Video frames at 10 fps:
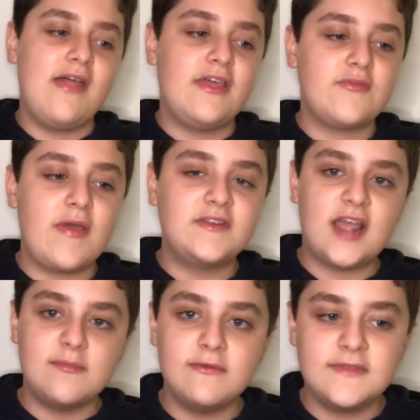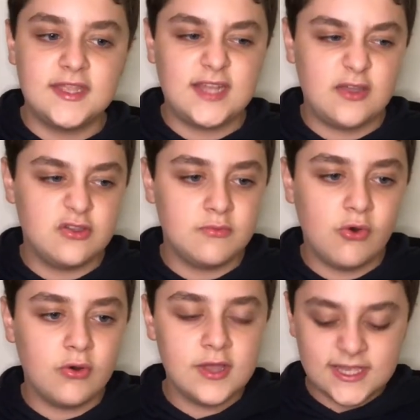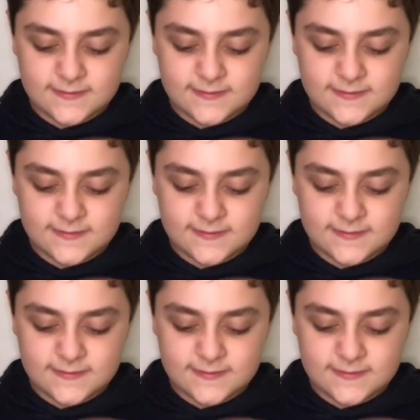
and then throughout the entire movie they tell you more,